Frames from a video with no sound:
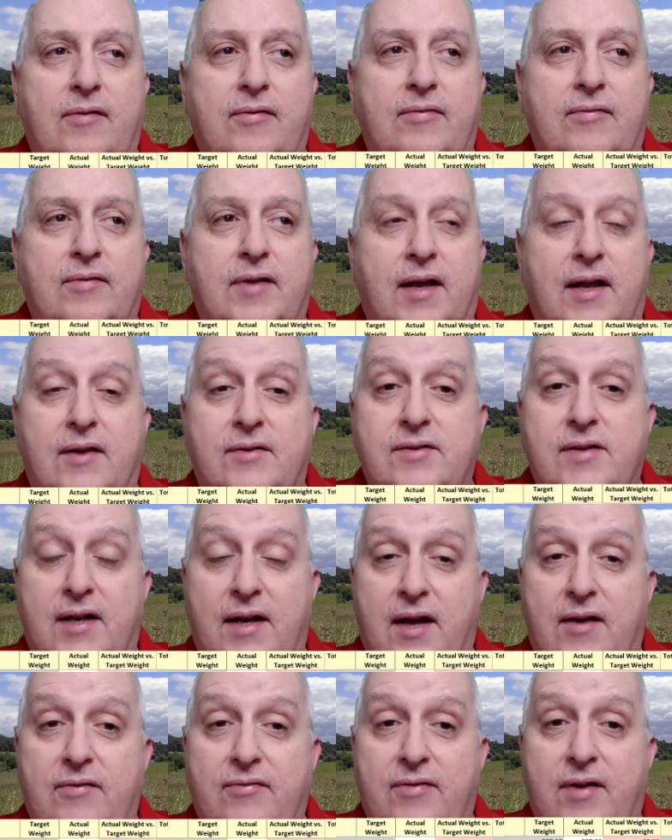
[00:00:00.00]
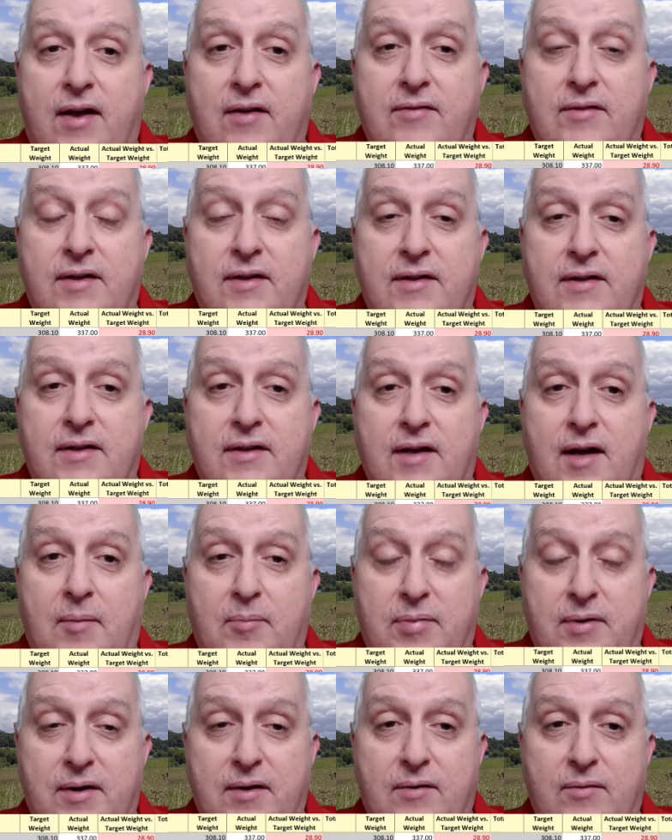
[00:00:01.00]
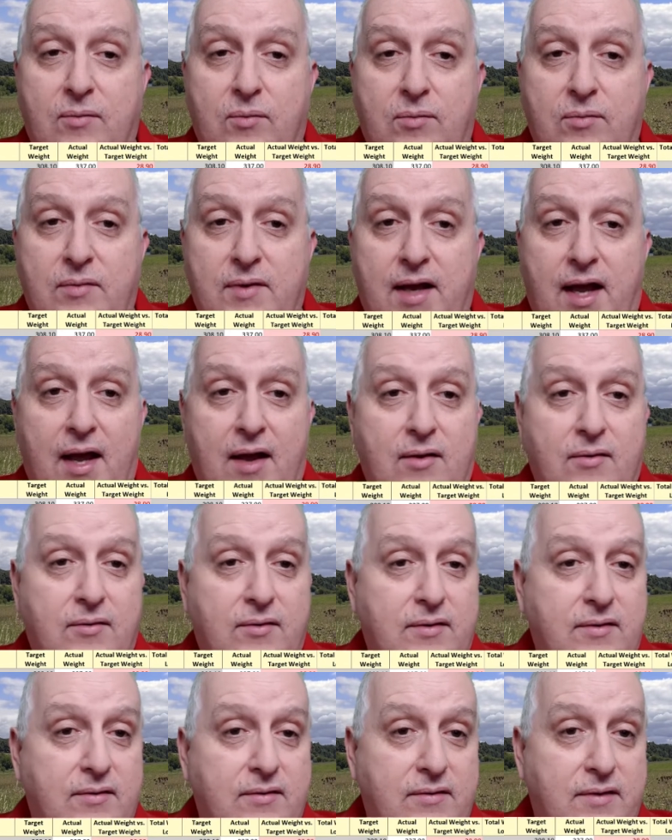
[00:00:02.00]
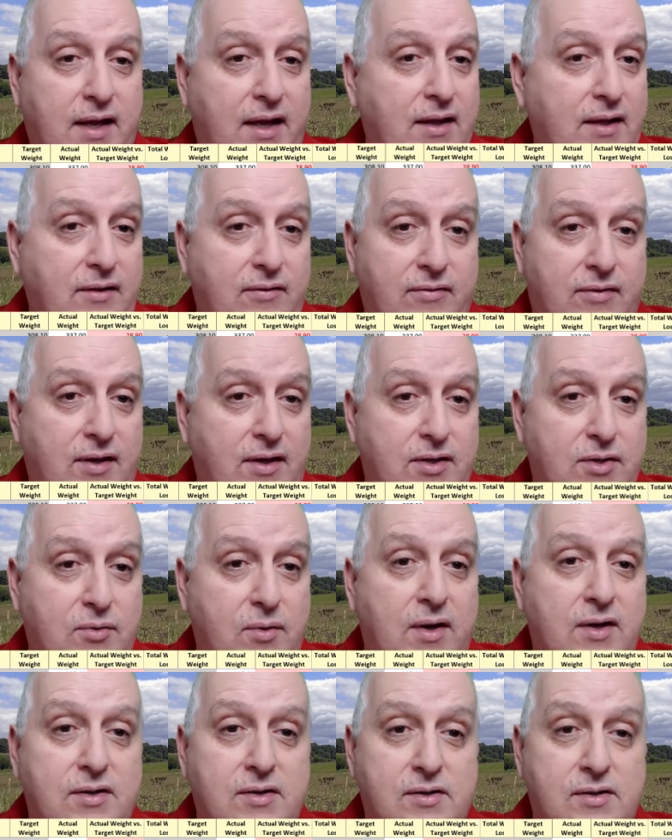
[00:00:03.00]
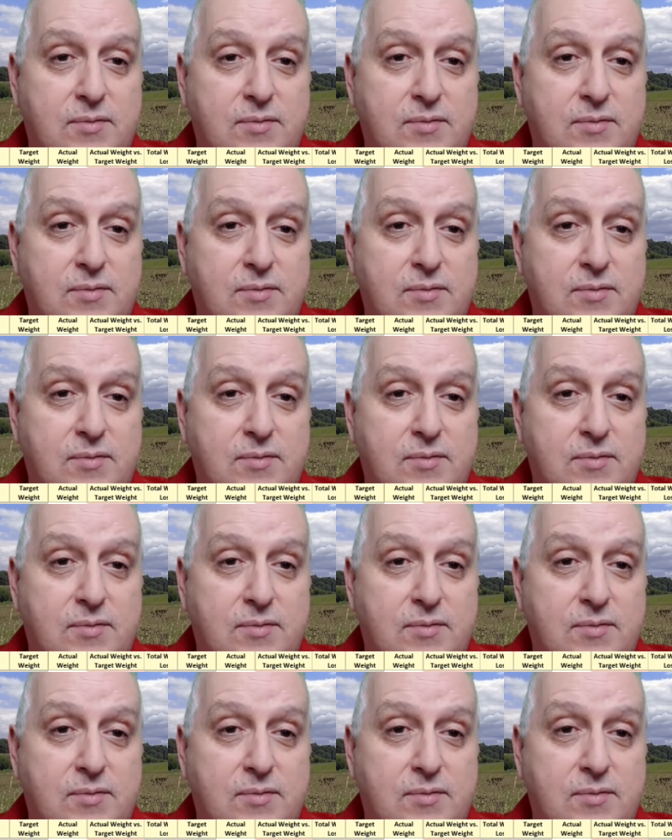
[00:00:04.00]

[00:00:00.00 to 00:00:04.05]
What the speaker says: like I said, I've found that the up and down daily fluctuations